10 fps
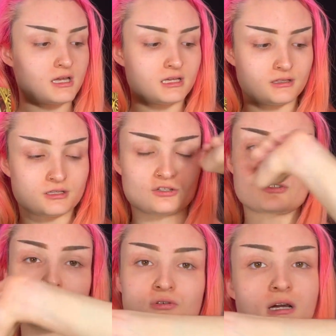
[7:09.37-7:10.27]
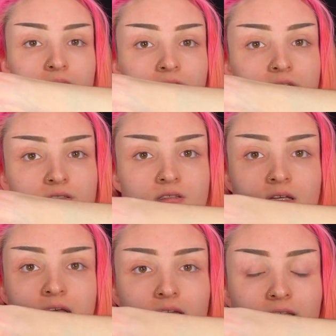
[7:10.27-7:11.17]
and then show you guys
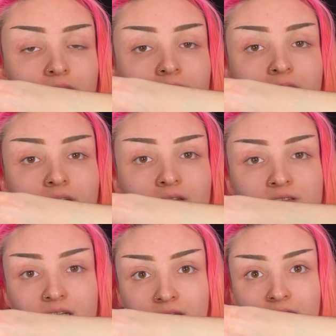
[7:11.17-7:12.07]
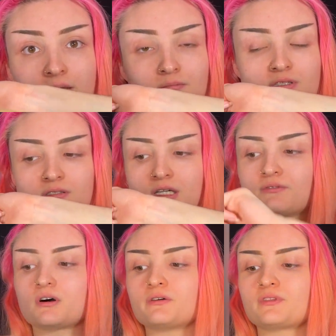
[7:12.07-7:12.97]
and then say the names
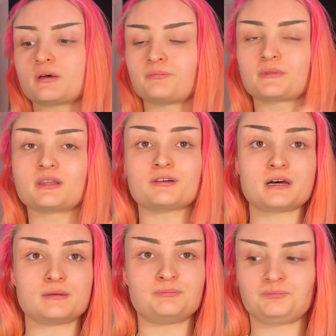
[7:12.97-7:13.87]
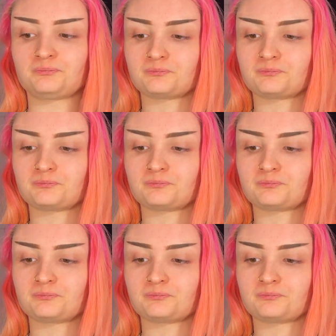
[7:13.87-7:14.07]
of all of them in the line.